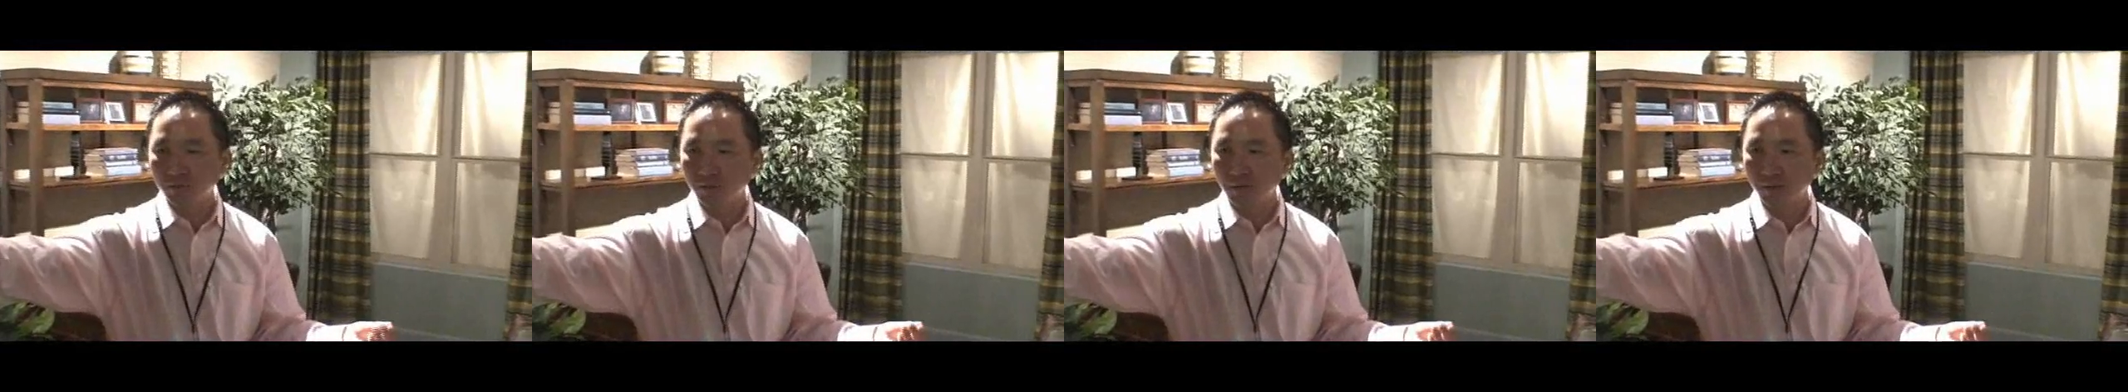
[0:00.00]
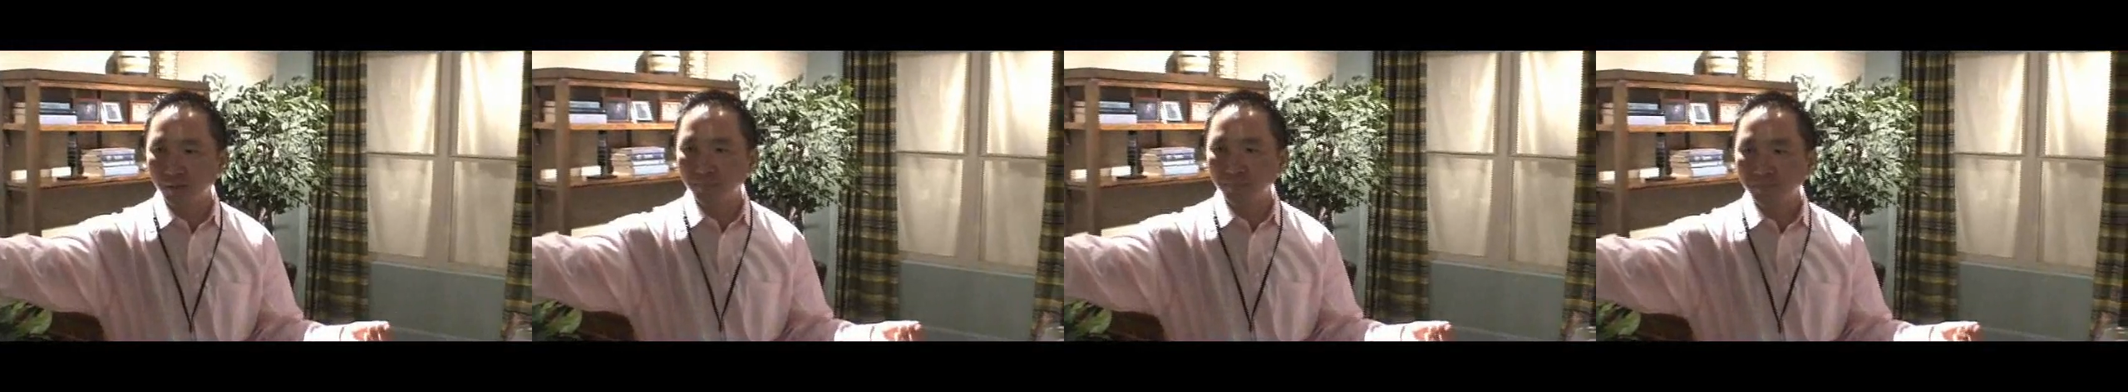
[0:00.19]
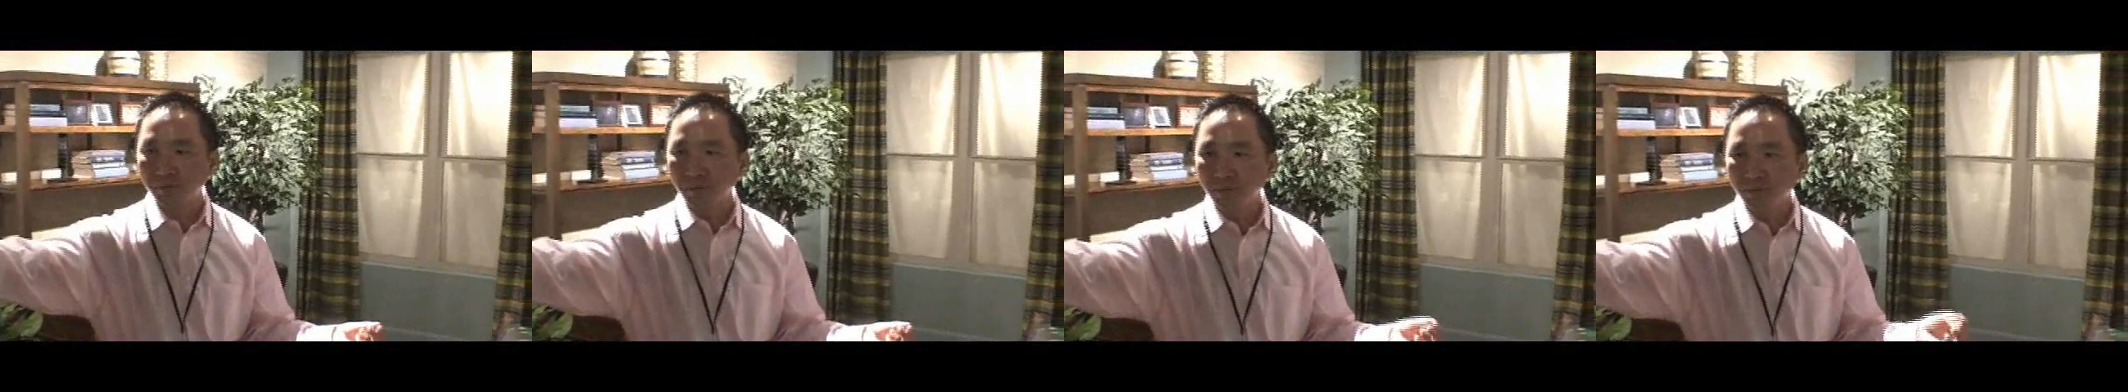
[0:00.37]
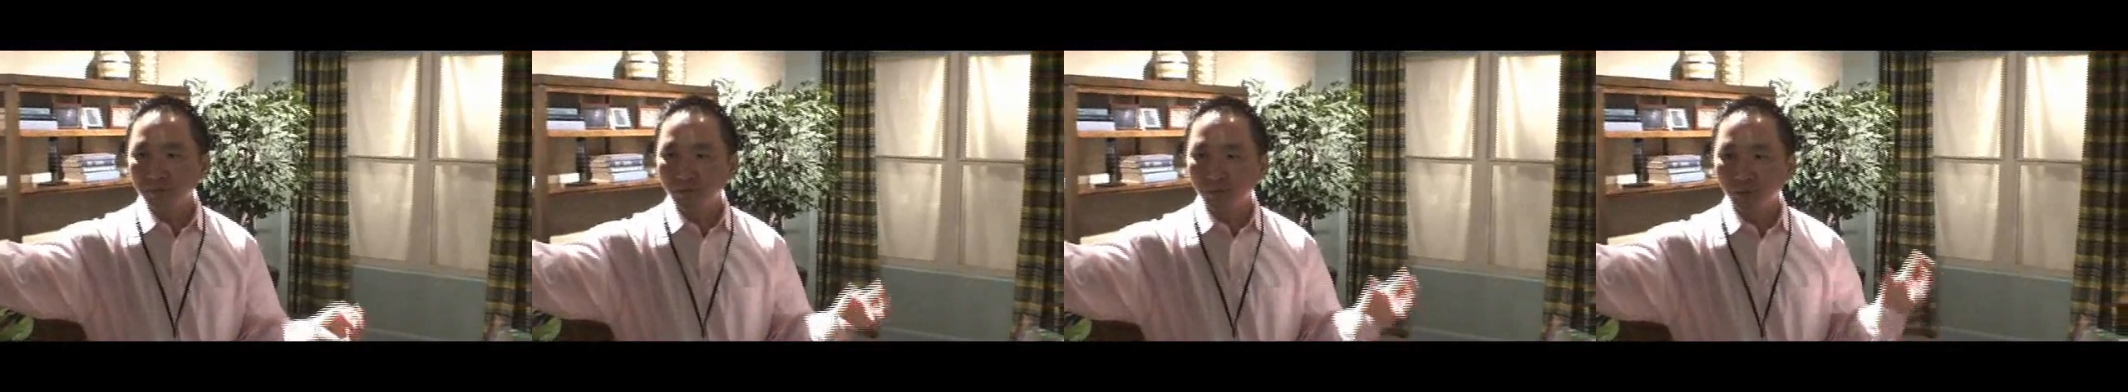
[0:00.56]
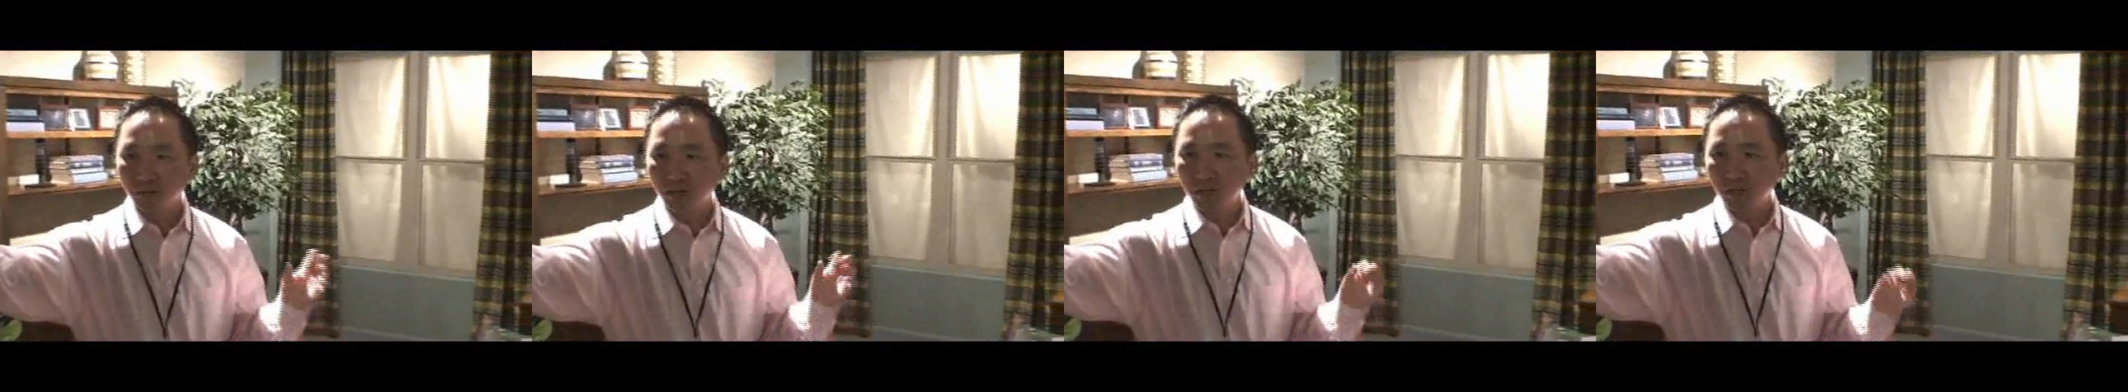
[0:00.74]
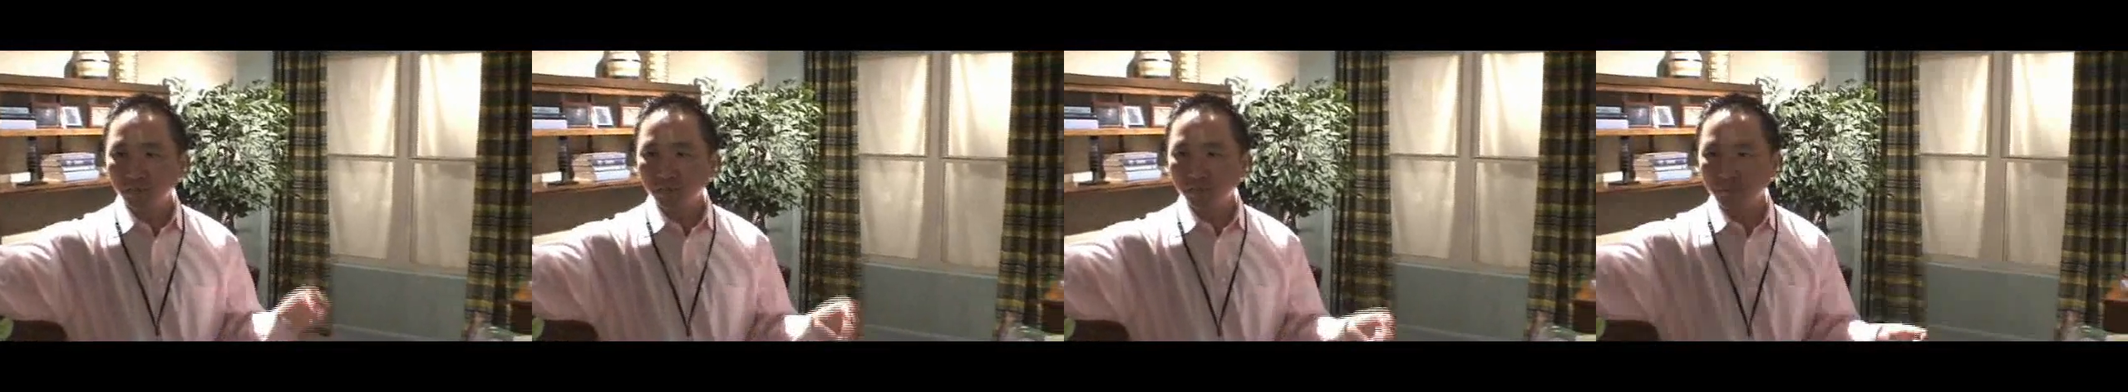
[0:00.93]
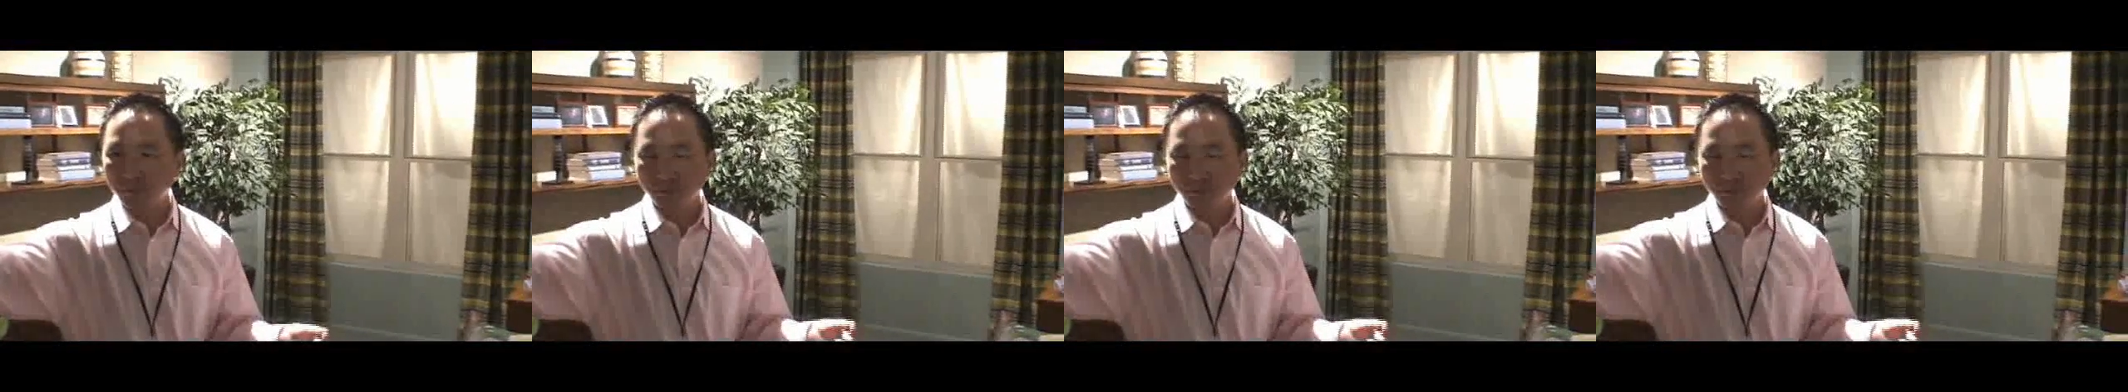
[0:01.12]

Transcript: for them. So a lot